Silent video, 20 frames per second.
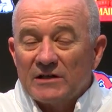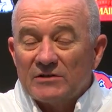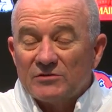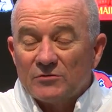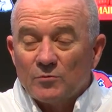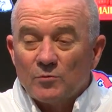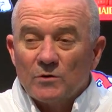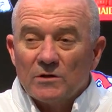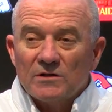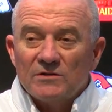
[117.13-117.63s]
That's
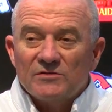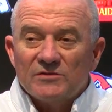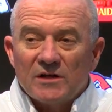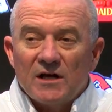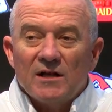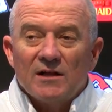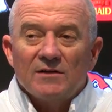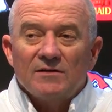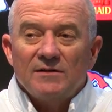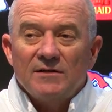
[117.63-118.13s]
a really
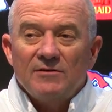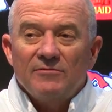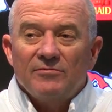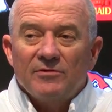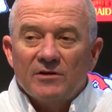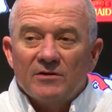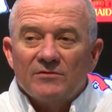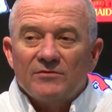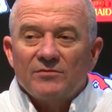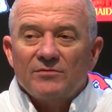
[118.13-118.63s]
solid
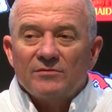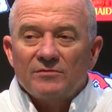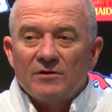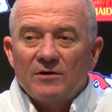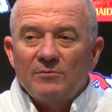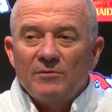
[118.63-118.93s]
defense.